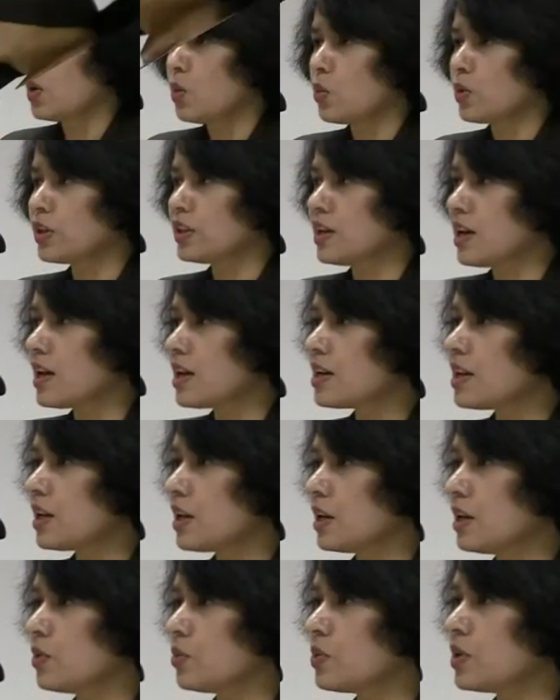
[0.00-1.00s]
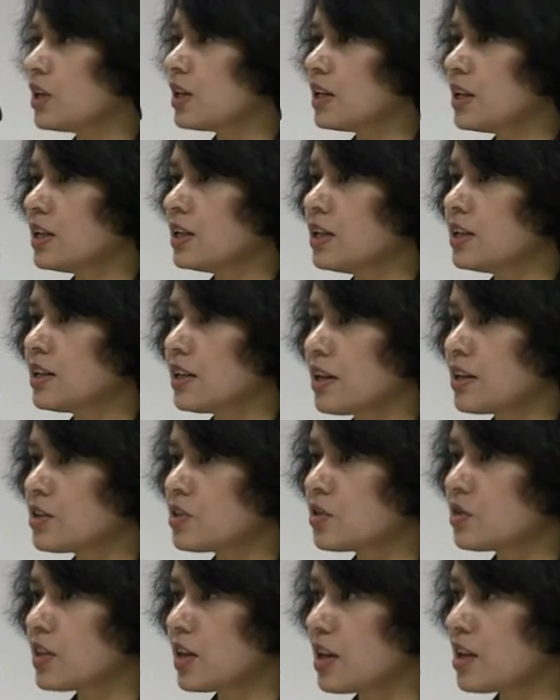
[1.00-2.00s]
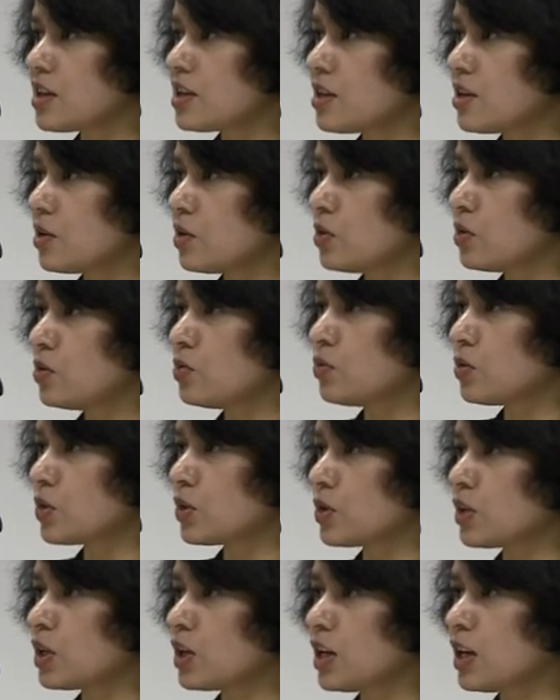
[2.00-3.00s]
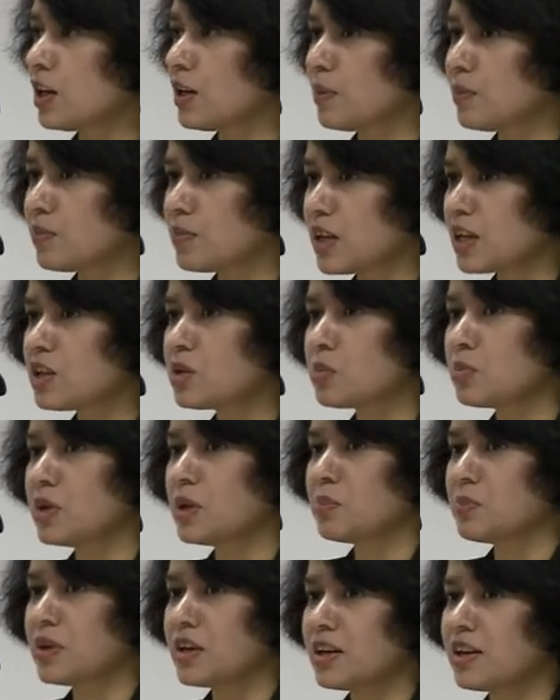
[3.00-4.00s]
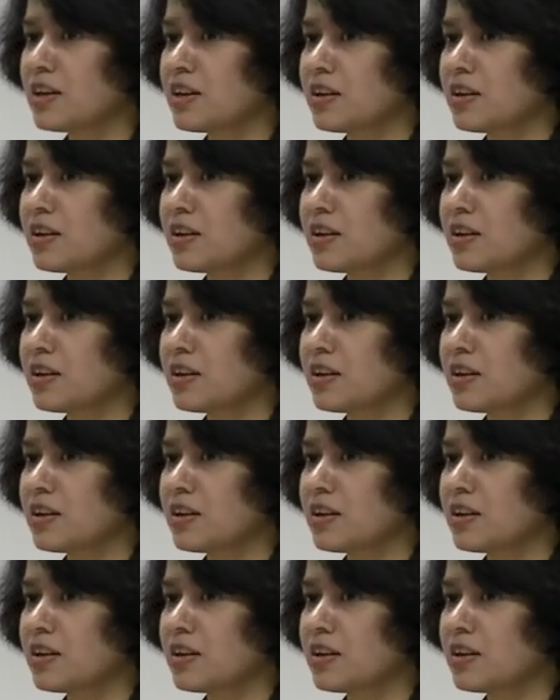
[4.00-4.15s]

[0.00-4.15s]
With that, I really like to thank you for letting me be